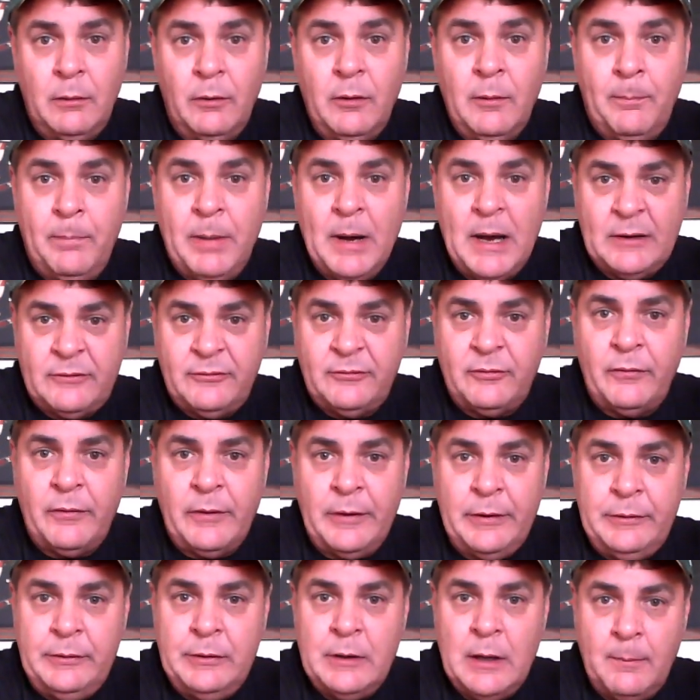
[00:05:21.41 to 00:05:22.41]
The Bucks are the
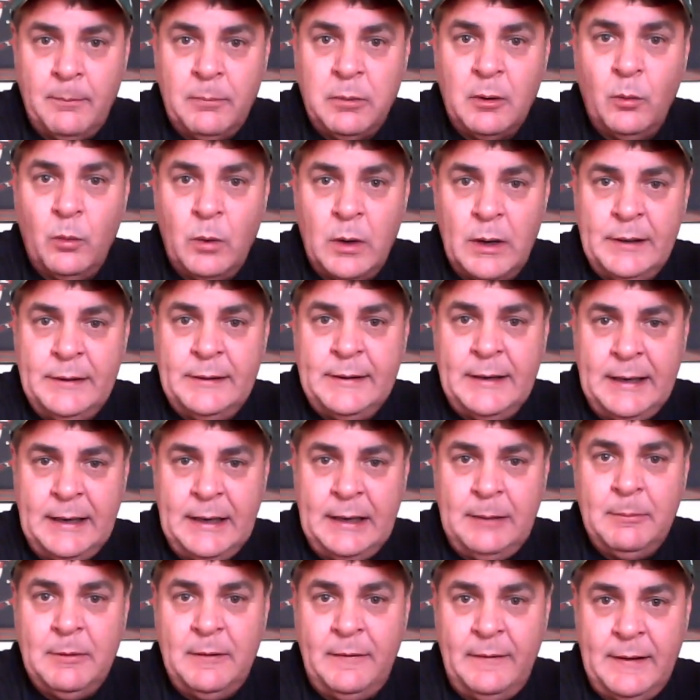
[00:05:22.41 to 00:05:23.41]
number one
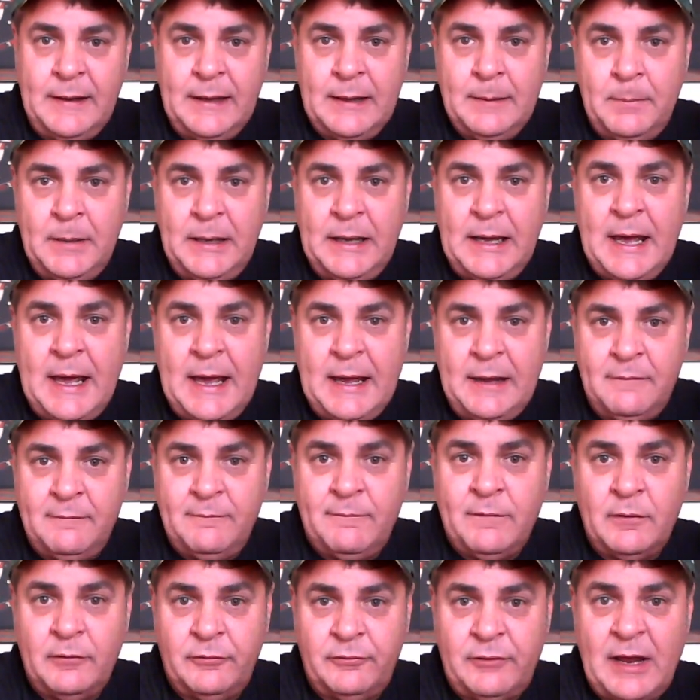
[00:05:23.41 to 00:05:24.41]
team in the NBA in
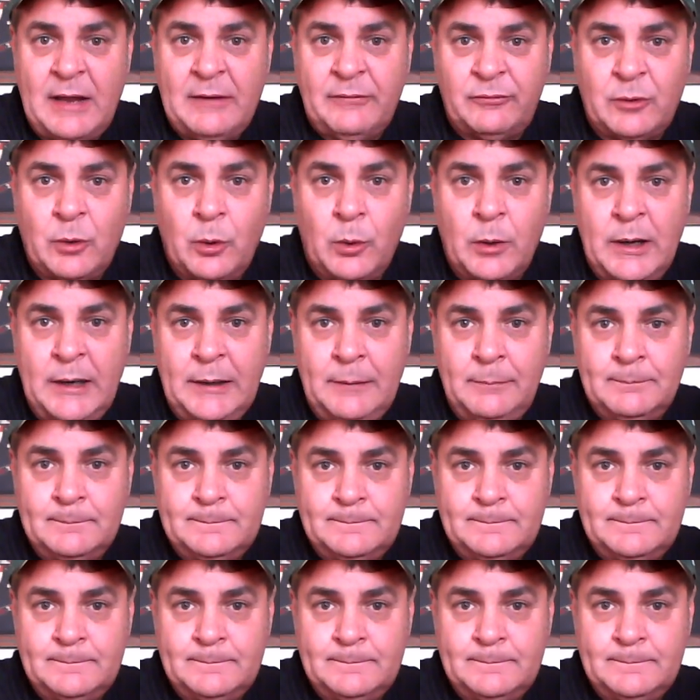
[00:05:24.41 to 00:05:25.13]
first half scoring.